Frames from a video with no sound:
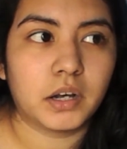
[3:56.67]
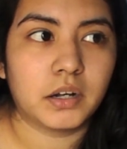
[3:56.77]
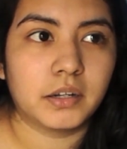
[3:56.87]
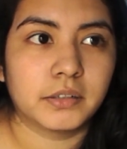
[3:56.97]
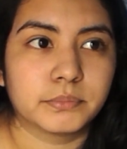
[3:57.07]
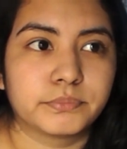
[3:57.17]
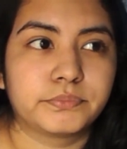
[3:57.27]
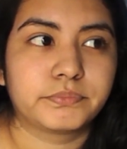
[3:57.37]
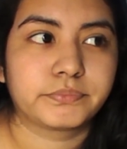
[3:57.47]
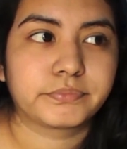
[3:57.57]

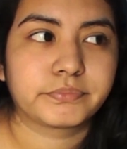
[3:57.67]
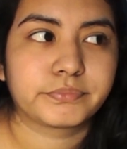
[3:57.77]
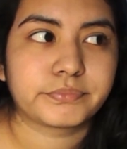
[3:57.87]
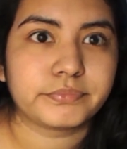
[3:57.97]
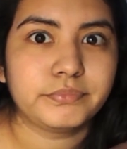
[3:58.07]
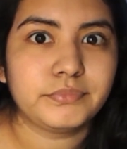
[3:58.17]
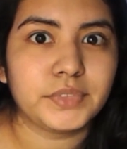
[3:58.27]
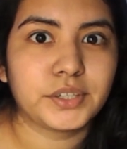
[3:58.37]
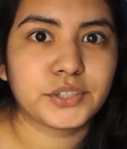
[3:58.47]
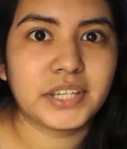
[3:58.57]

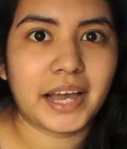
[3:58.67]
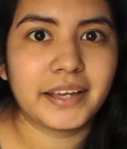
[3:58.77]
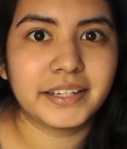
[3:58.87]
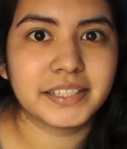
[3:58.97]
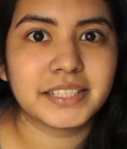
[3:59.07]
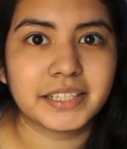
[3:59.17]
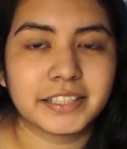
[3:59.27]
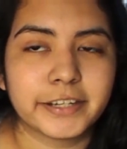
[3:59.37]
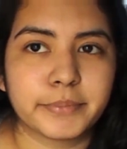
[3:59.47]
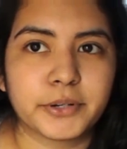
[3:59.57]
So yeah, it is like
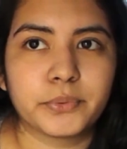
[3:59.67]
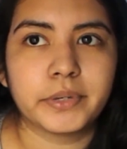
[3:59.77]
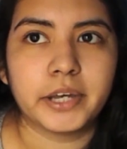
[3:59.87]
a library where